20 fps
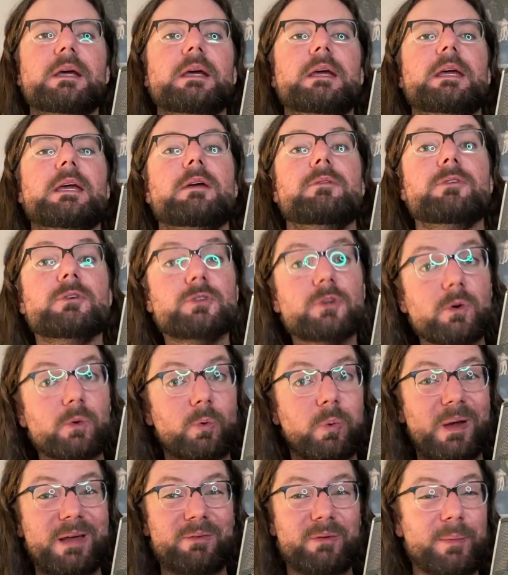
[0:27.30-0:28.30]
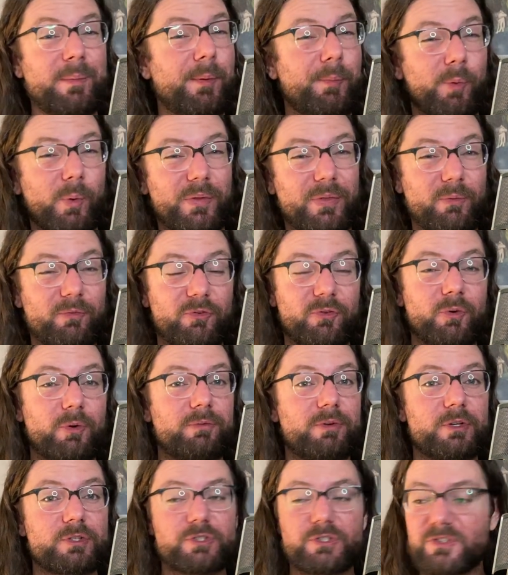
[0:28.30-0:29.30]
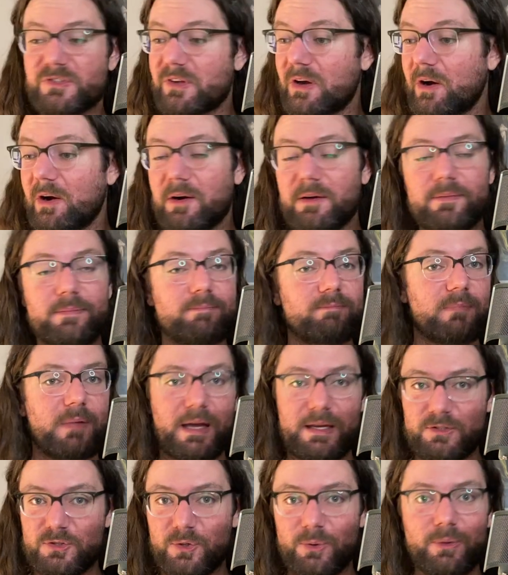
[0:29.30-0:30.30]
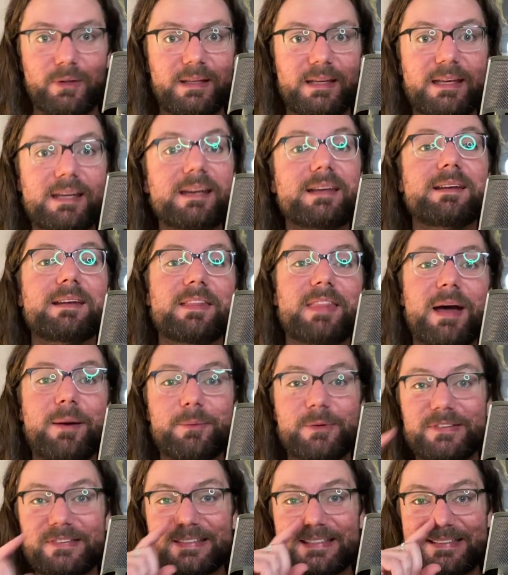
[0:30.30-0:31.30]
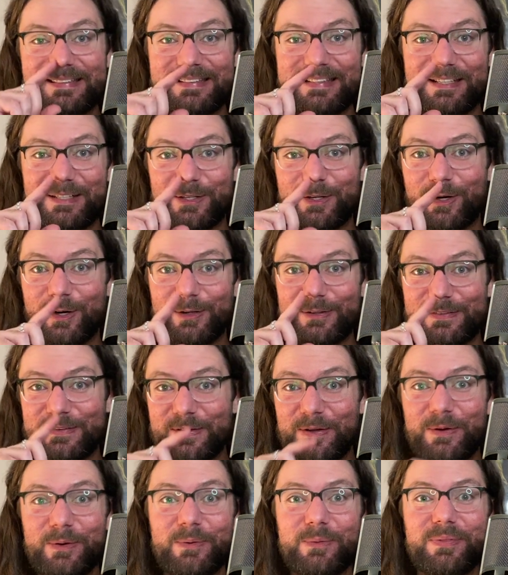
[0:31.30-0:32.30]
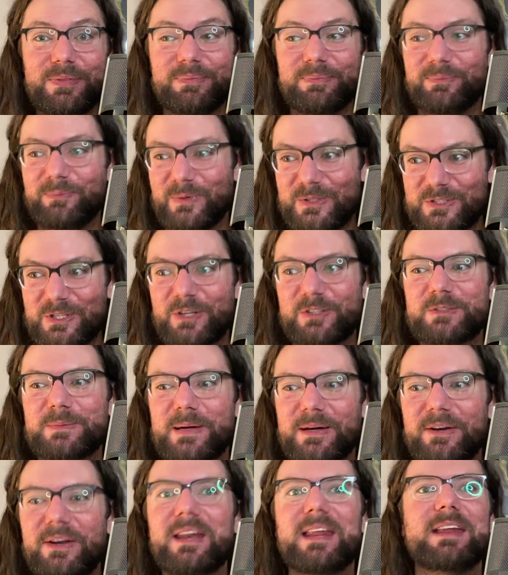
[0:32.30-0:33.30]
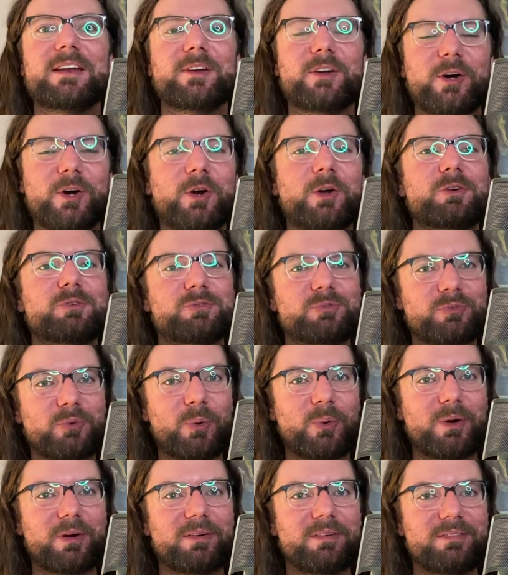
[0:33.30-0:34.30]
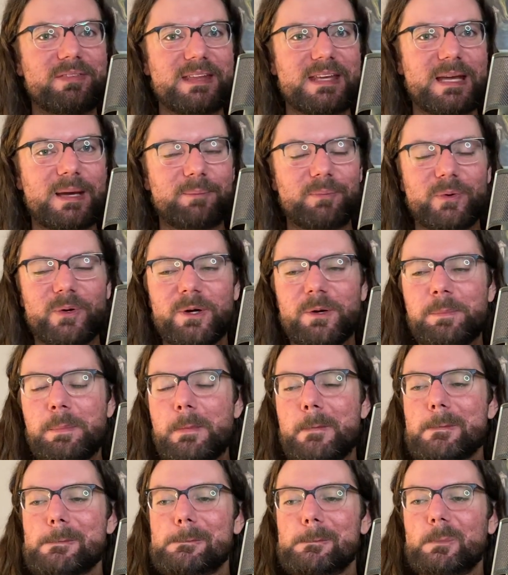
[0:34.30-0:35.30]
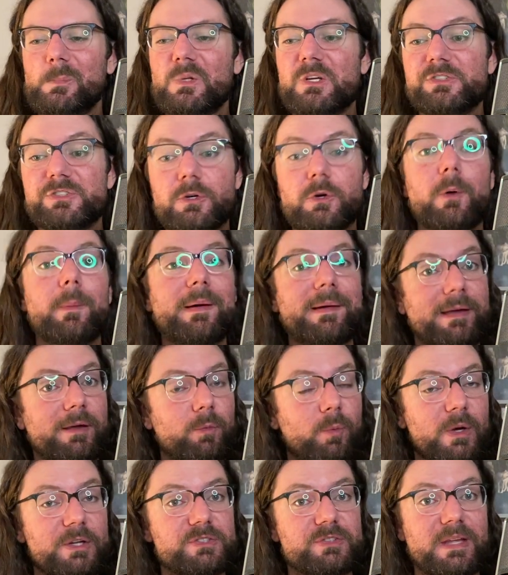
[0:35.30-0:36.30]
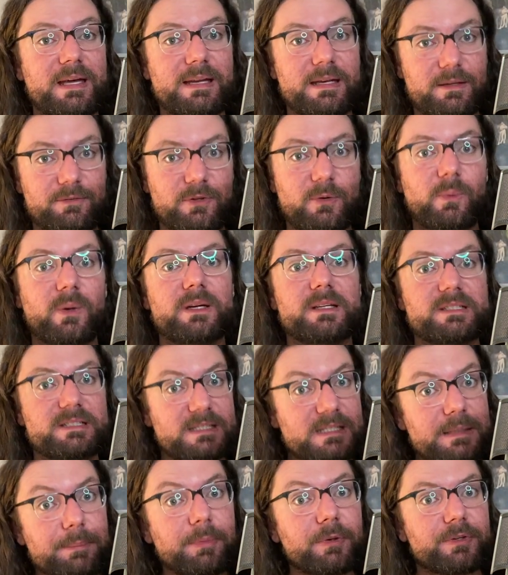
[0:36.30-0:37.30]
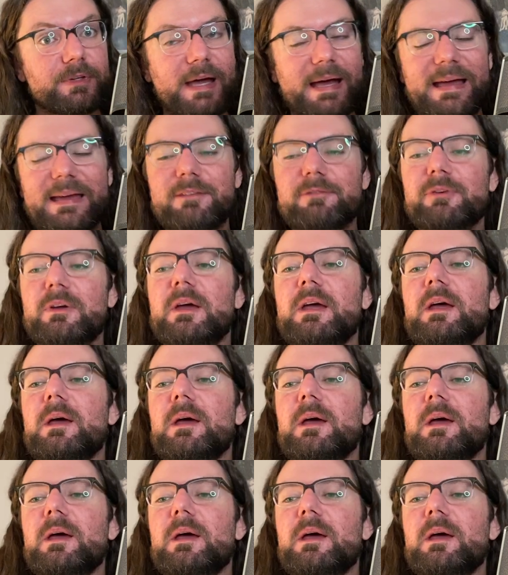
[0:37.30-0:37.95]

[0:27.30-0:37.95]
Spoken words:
If you don't quite remember what the four functions are, I totally get it. That was 16 cards ago. We talked about it in card 4, the Emperor. So go back and watch that if you want a deeper dive.